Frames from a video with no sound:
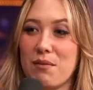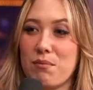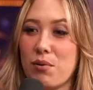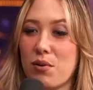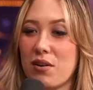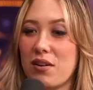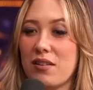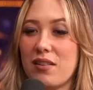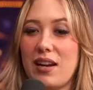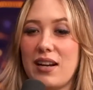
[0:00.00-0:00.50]
I'm
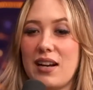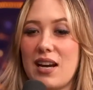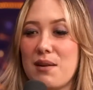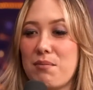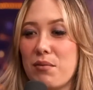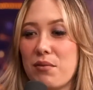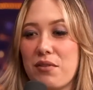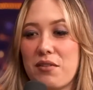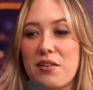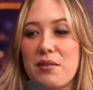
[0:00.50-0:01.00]
borderline
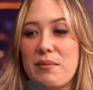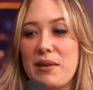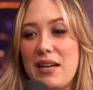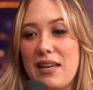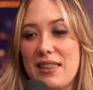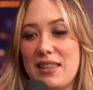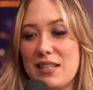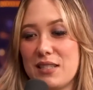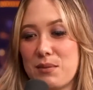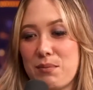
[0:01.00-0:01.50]
hypothermia
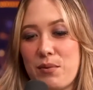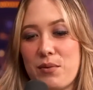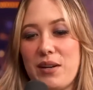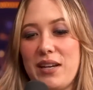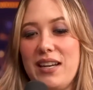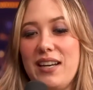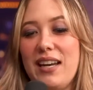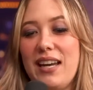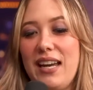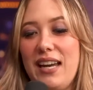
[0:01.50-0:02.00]
at this
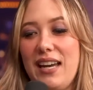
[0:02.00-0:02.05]
point.